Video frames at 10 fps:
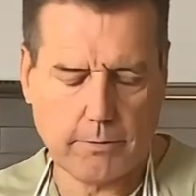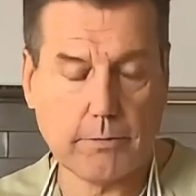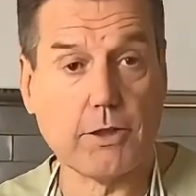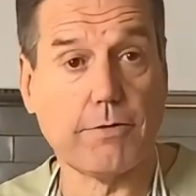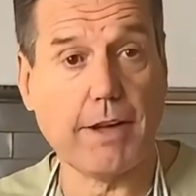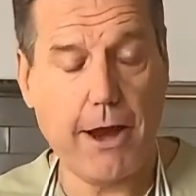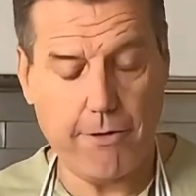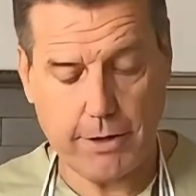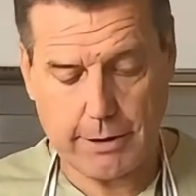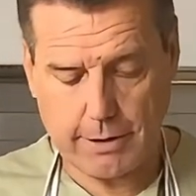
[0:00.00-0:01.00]
just flour
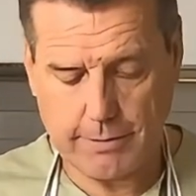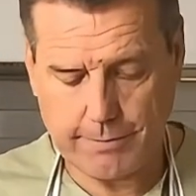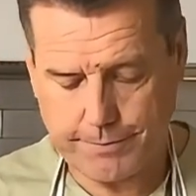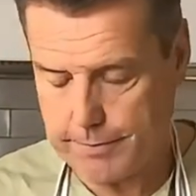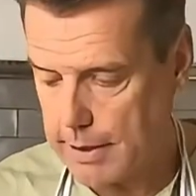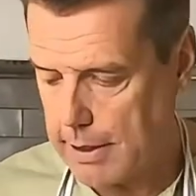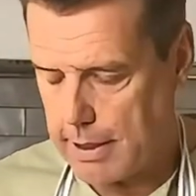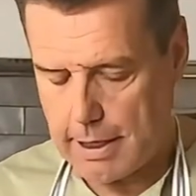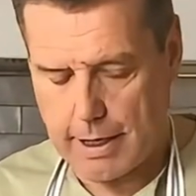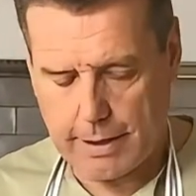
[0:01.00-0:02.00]
it,
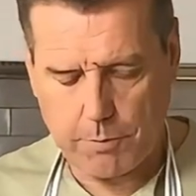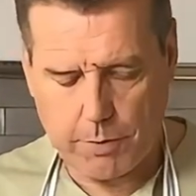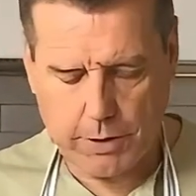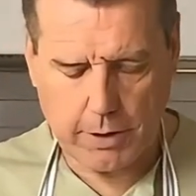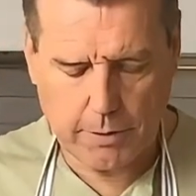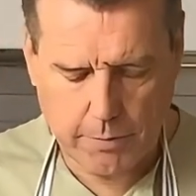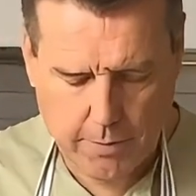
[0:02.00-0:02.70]
and then we're going to